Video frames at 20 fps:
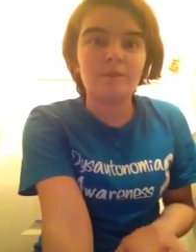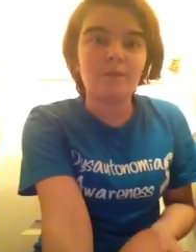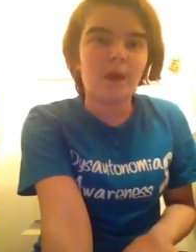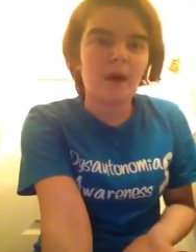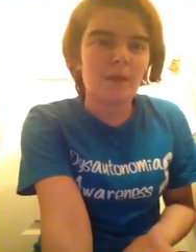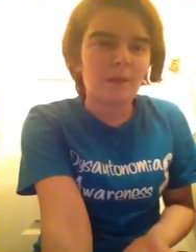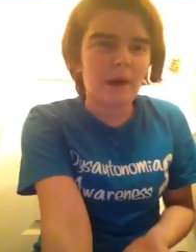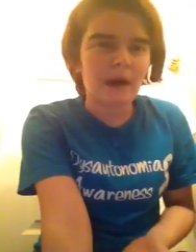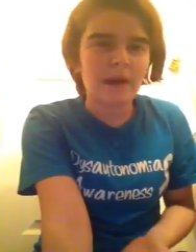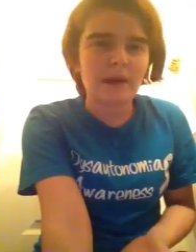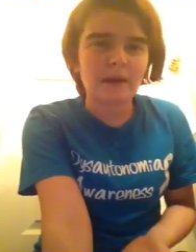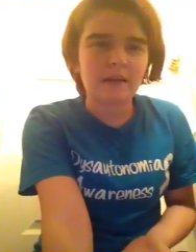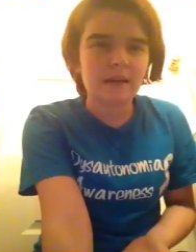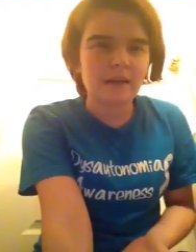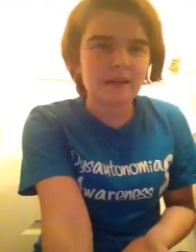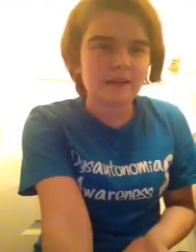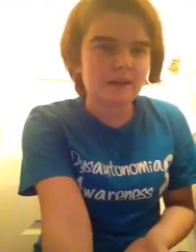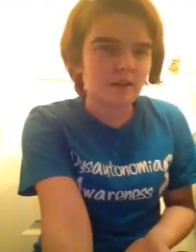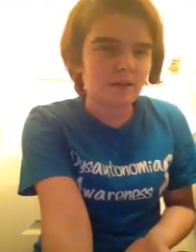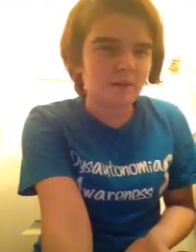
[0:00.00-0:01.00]

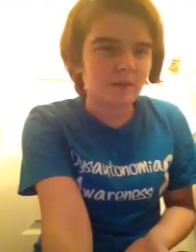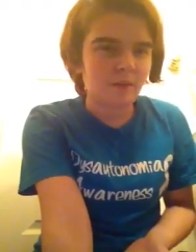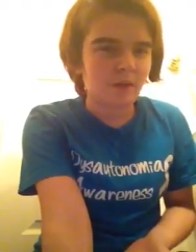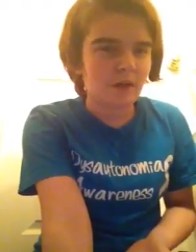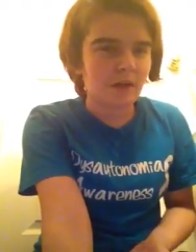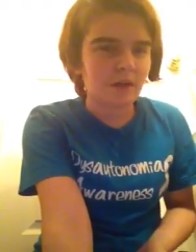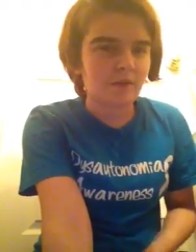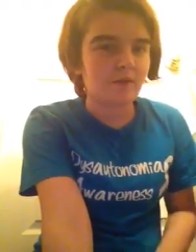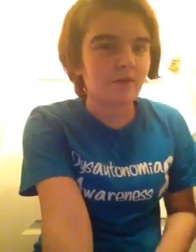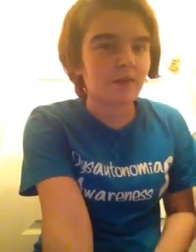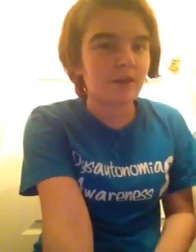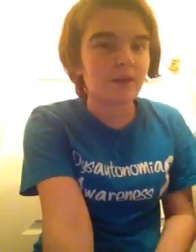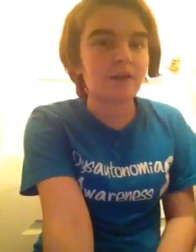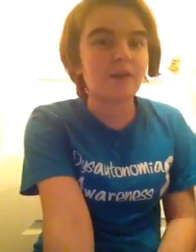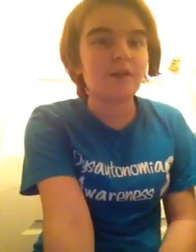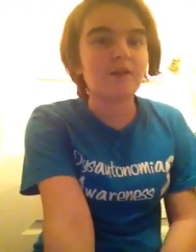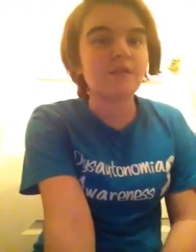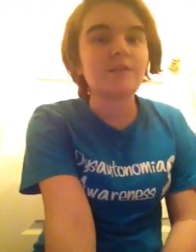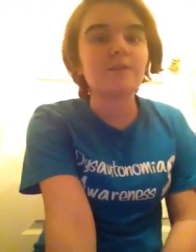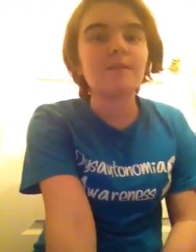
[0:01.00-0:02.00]
automatically start pointing
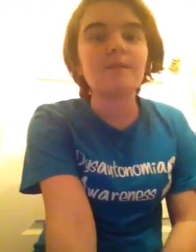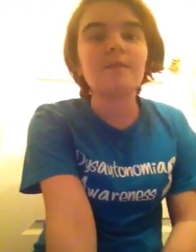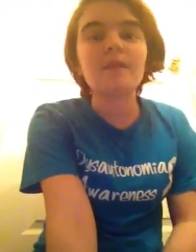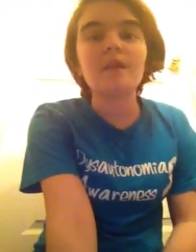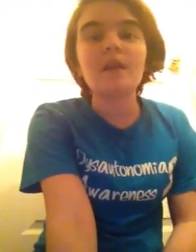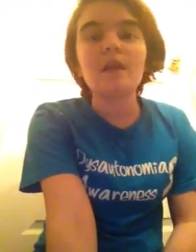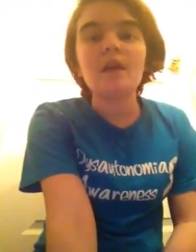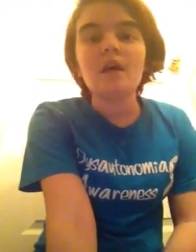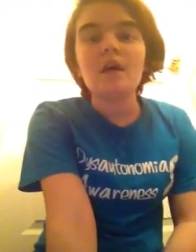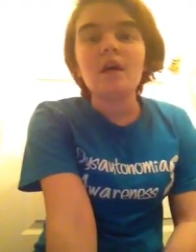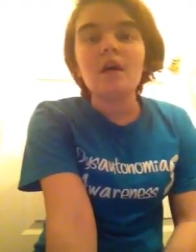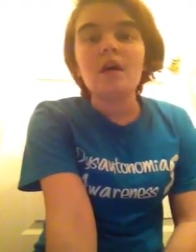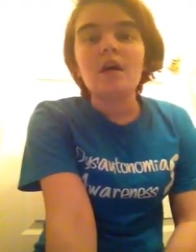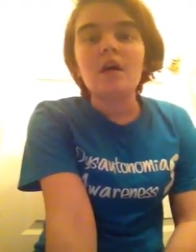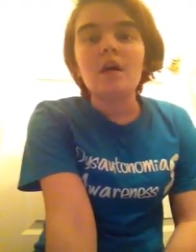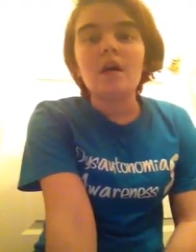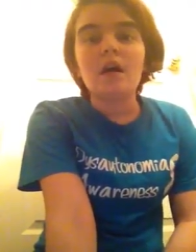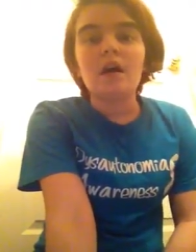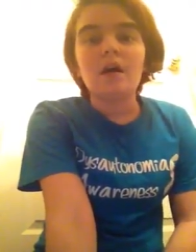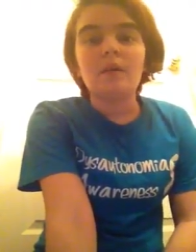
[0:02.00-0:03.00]
fingers
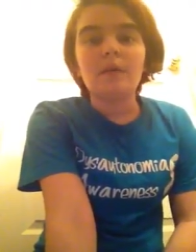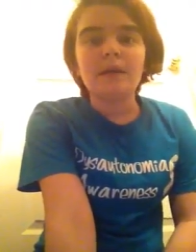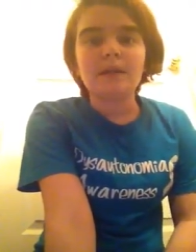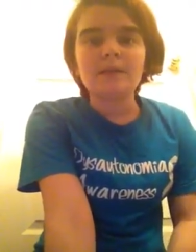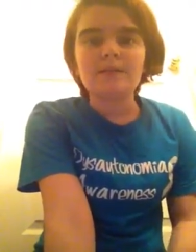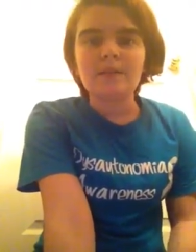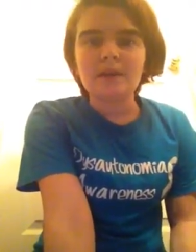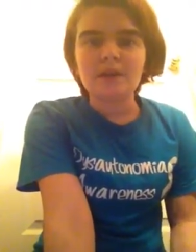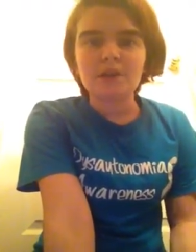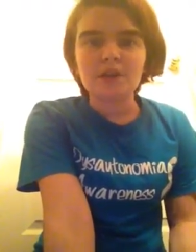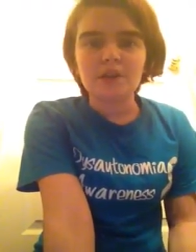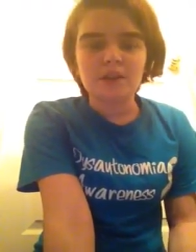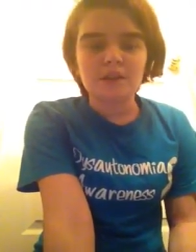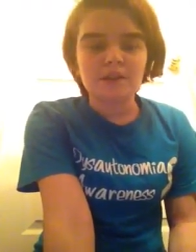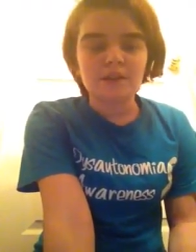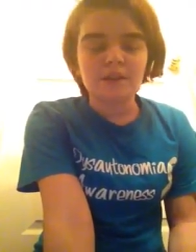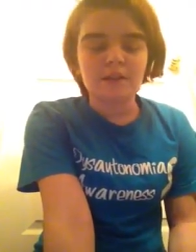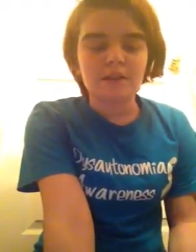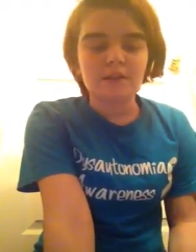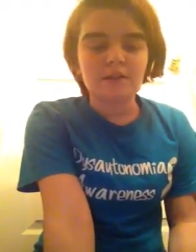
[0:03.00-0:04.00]
um, especially
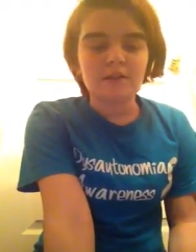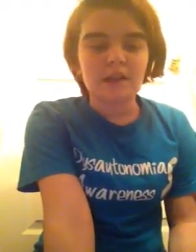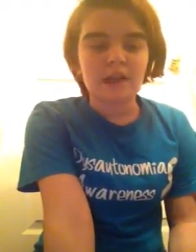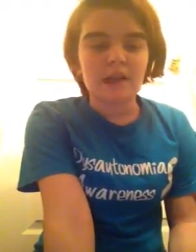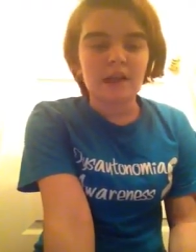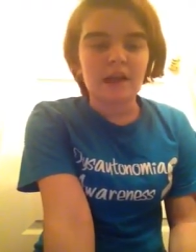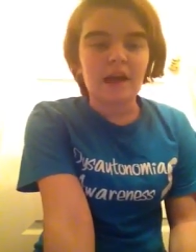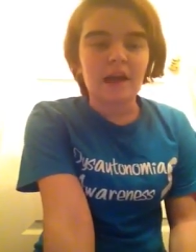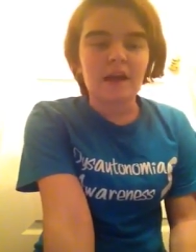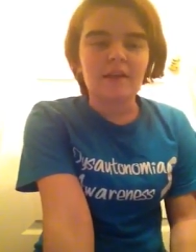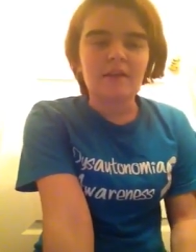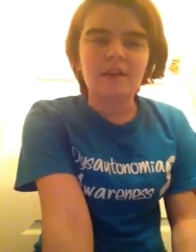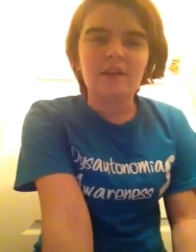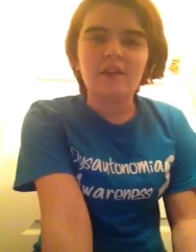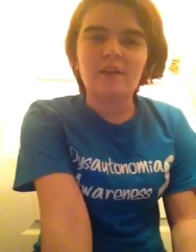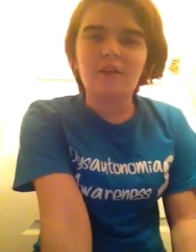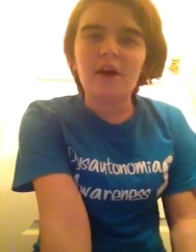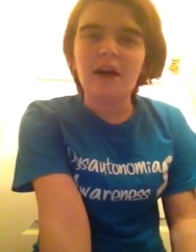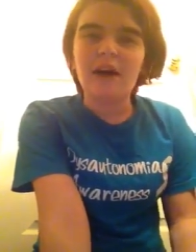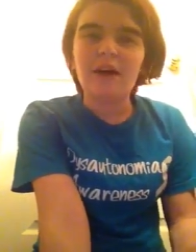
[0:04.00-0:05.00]
since I had, you
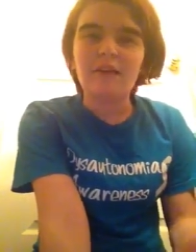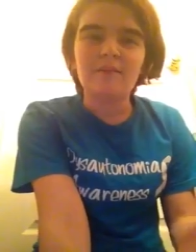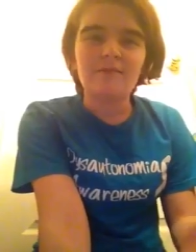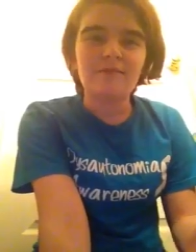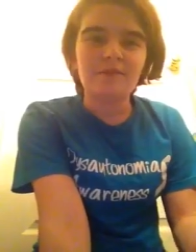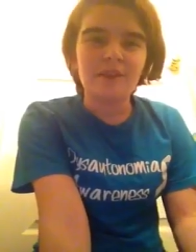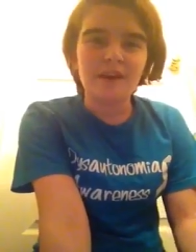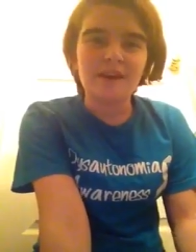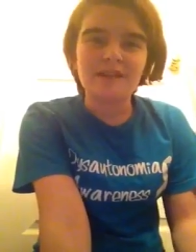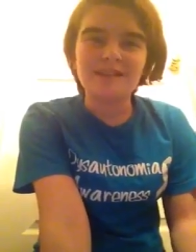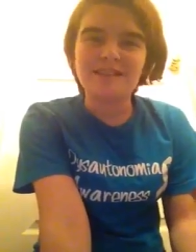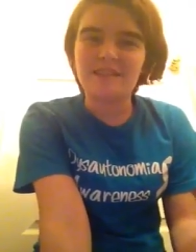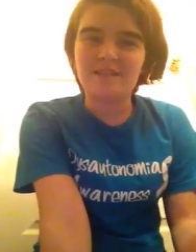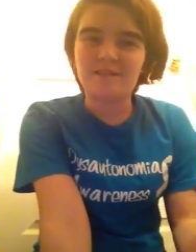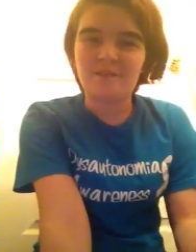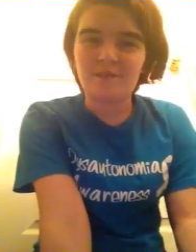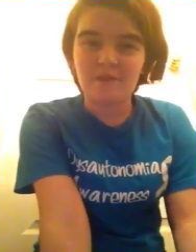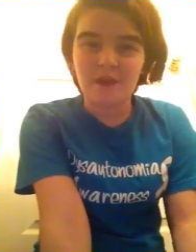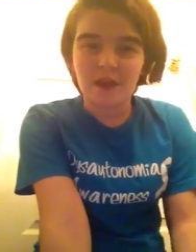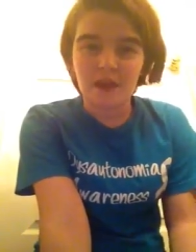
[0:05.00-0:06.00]
know, I have friends
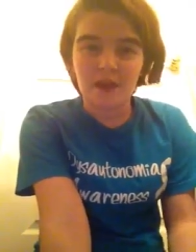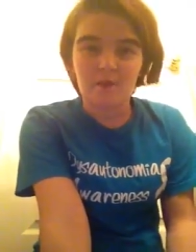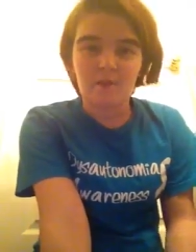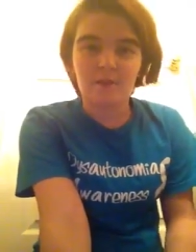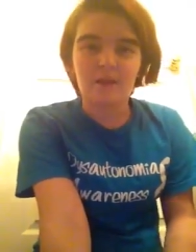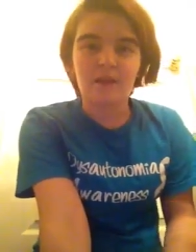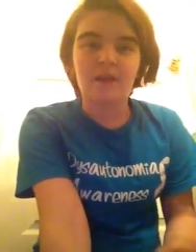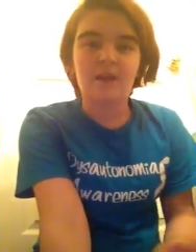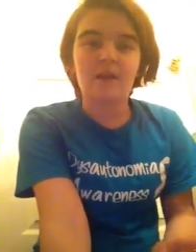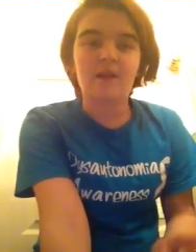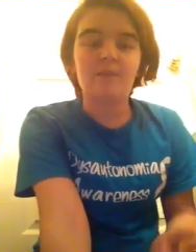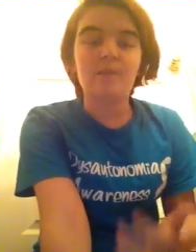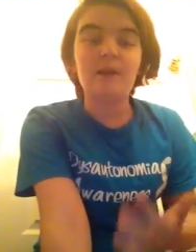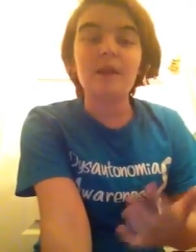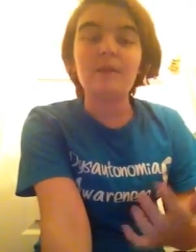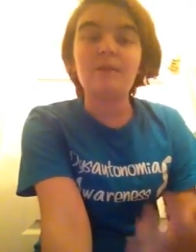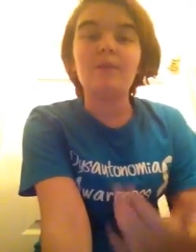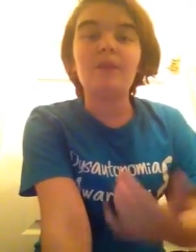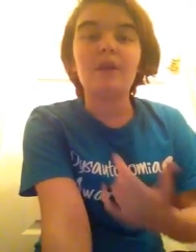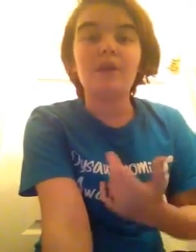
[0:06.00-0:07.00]
and family,
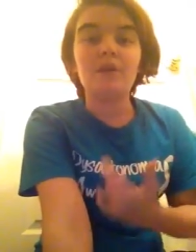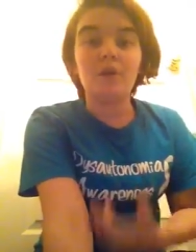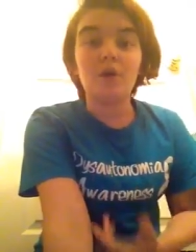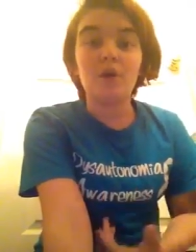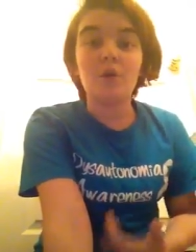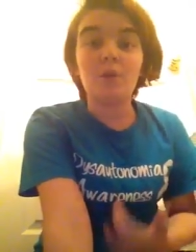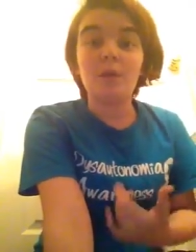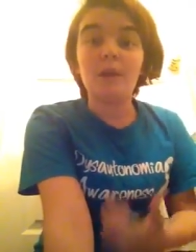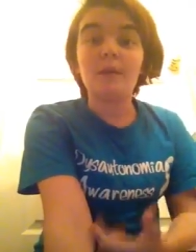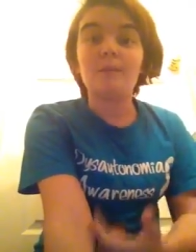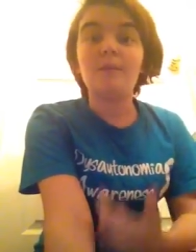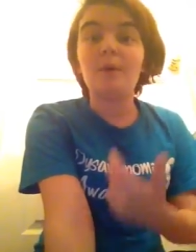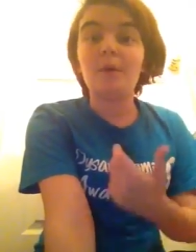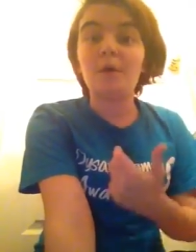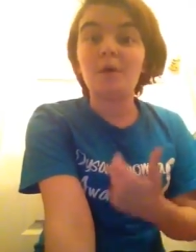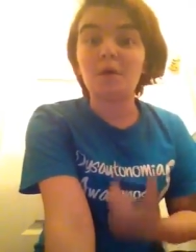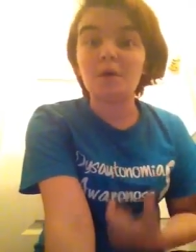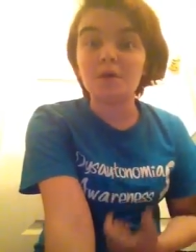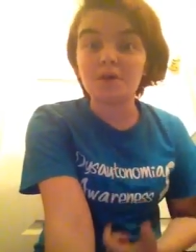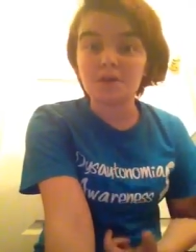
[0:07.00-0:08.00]
people that know me
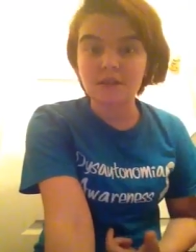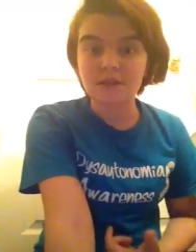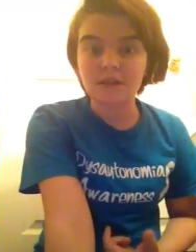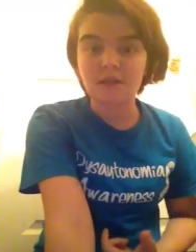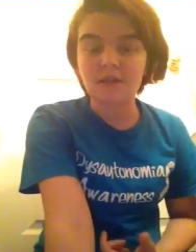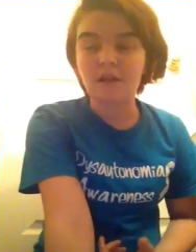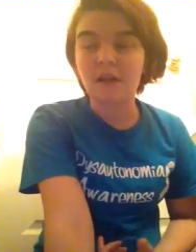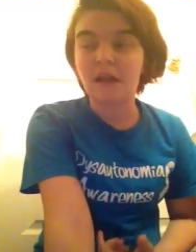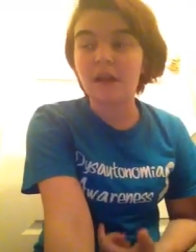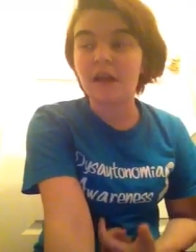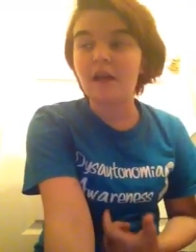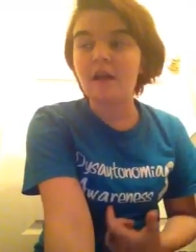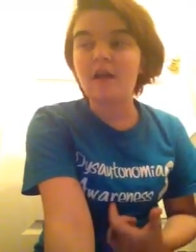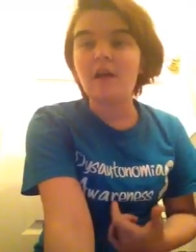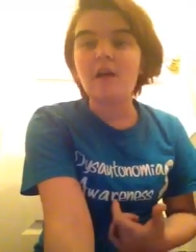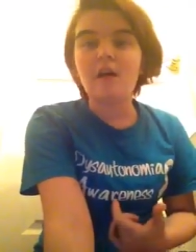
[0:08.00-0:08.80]
personally